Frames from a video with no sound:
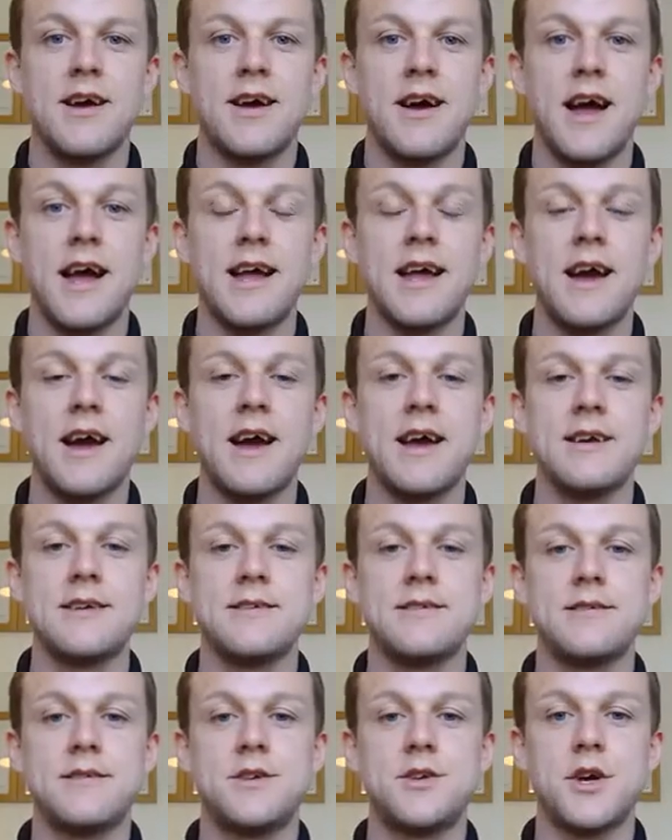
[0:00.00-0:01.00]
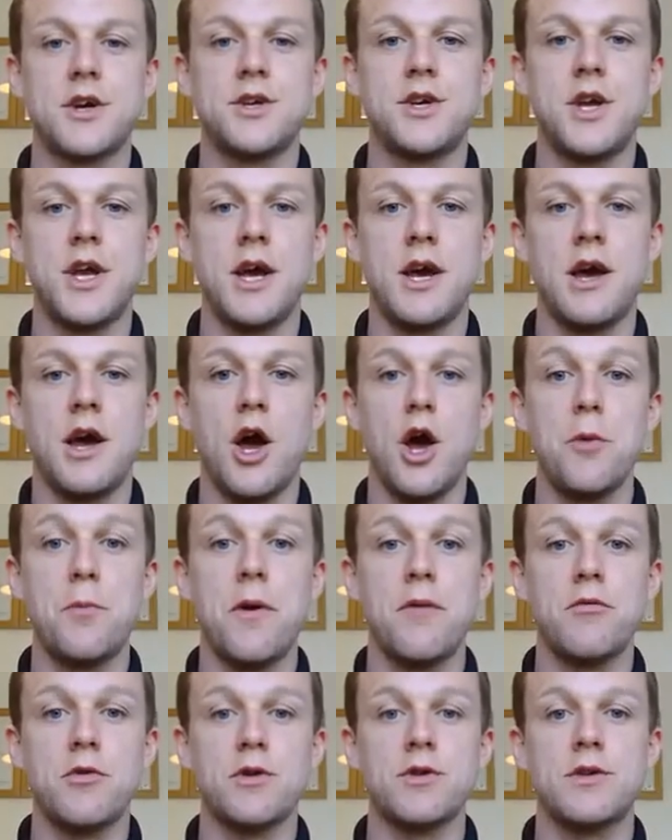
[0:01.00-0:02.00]
Hi guys, Josh here. Hope
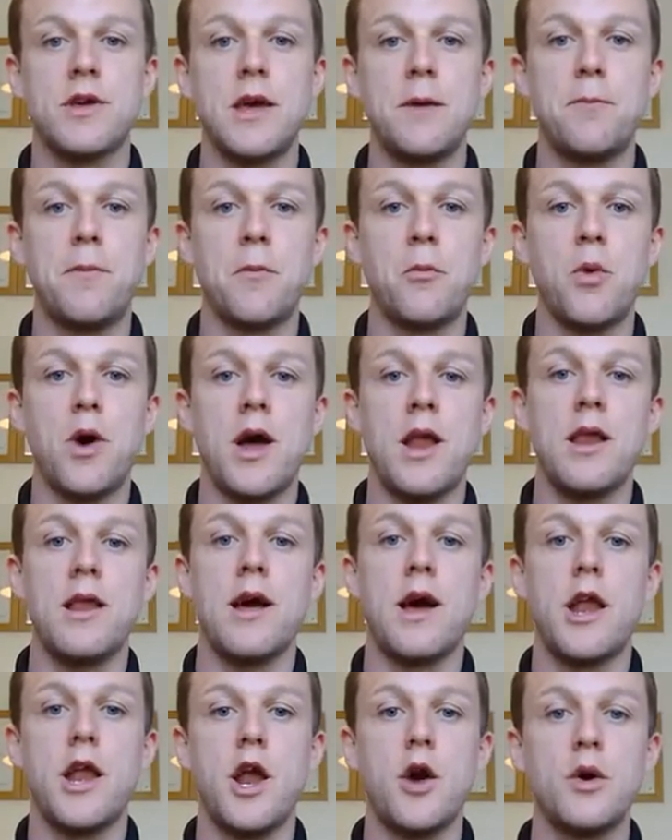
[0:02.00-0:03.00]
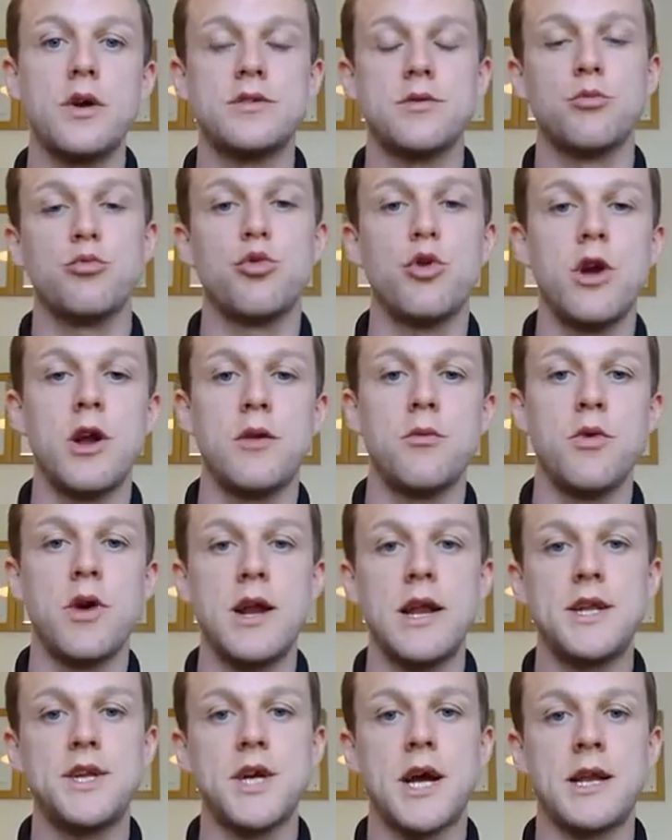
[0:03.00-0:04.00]
everyone's keeping well. I know it's a
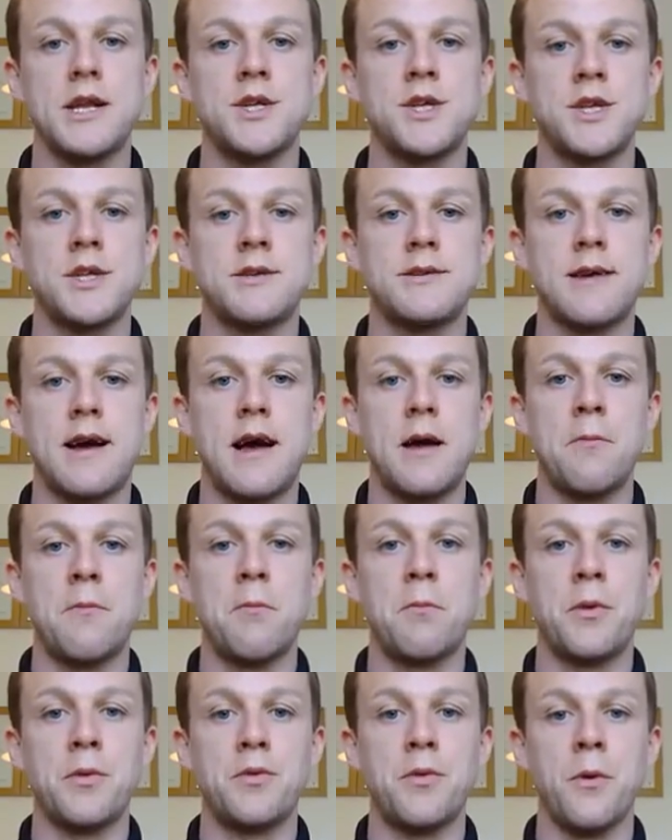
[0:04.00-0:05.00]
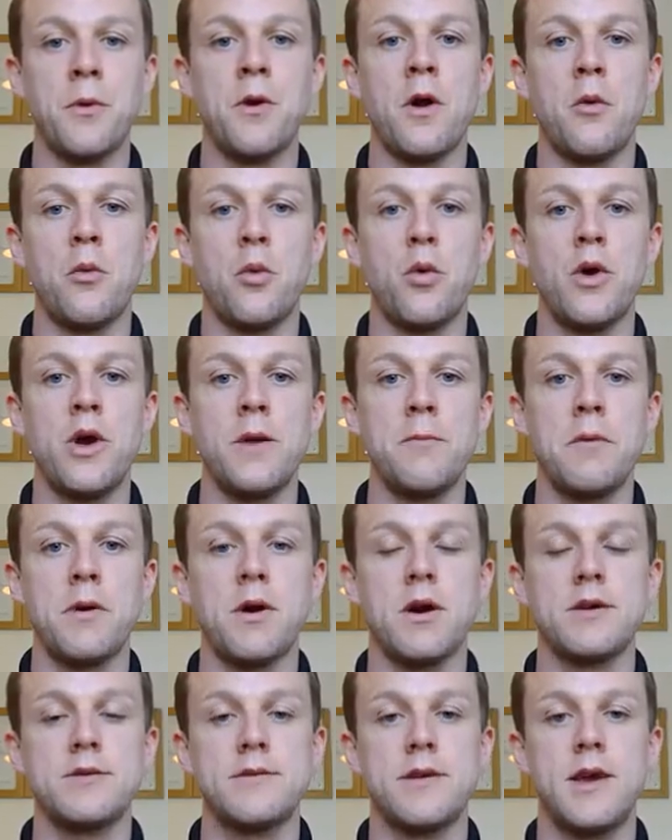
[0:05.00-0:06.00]
really challenging time, but do not worry
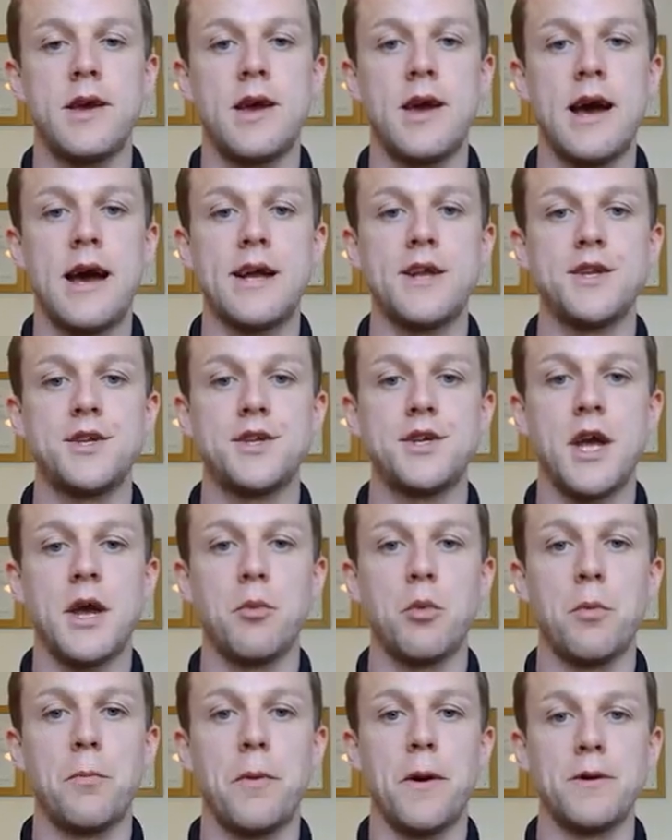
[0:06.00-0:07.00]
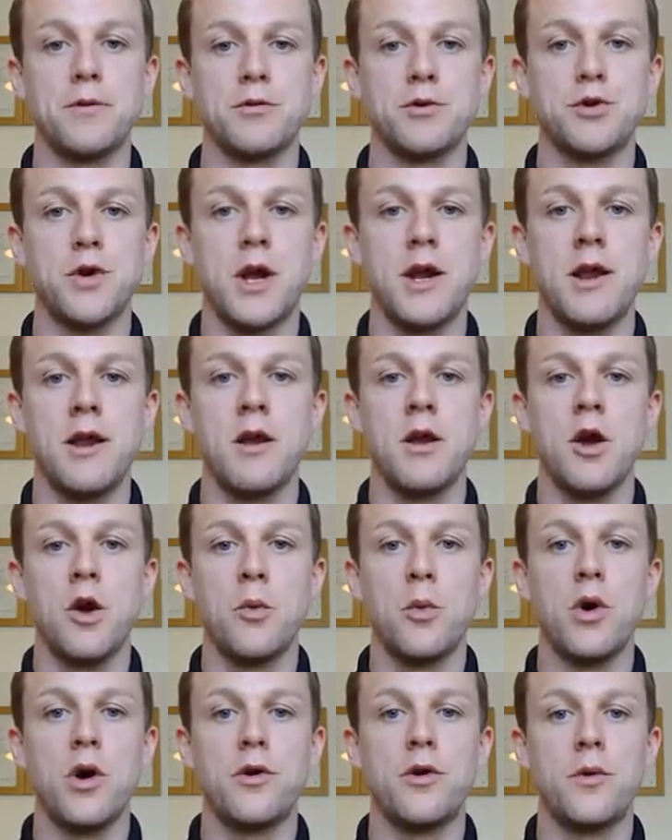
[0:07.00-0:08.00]
because here at JWPT Personal Training,
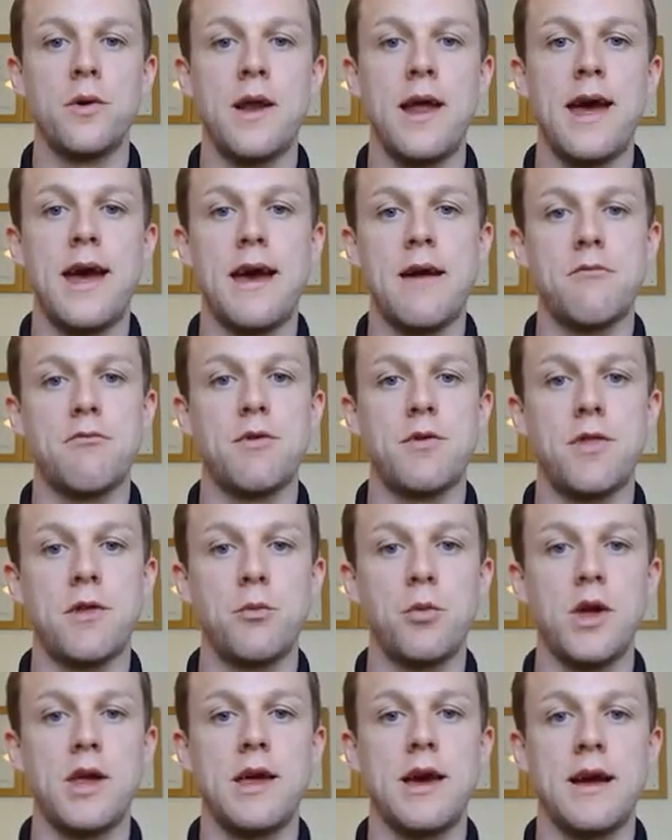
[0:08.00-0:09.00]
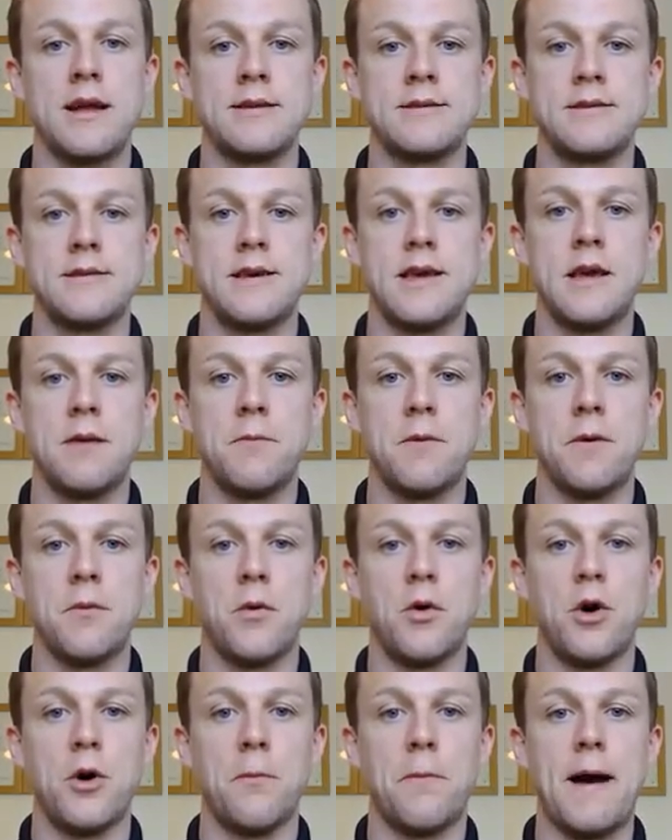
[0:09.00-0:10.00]
we are doing everything we can to keep you
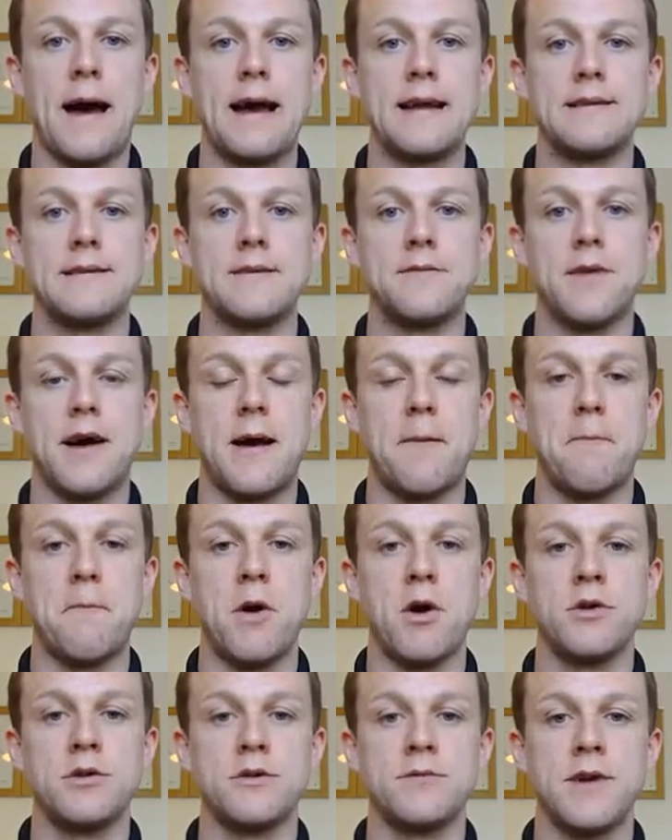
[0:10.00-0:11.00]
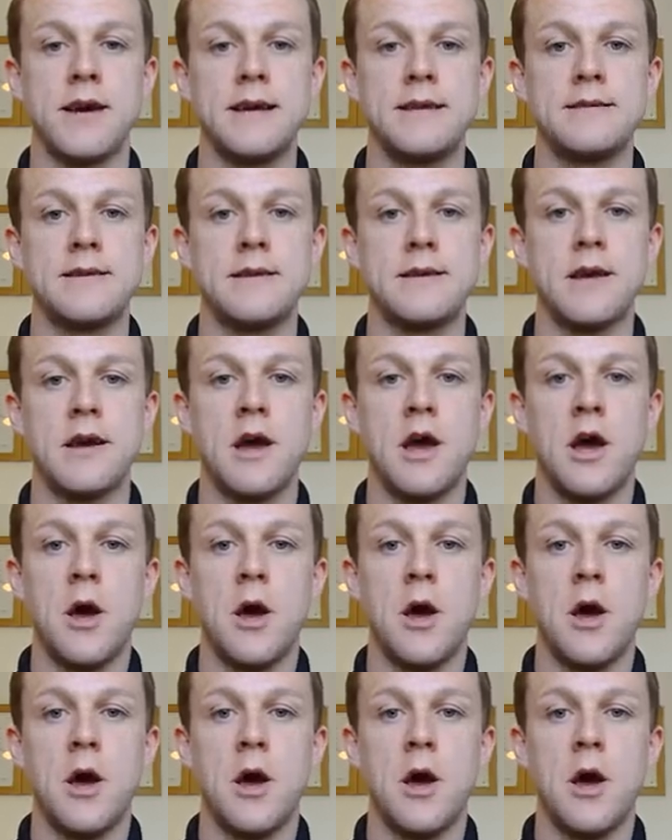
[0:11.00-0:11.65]
up, active, and motivated.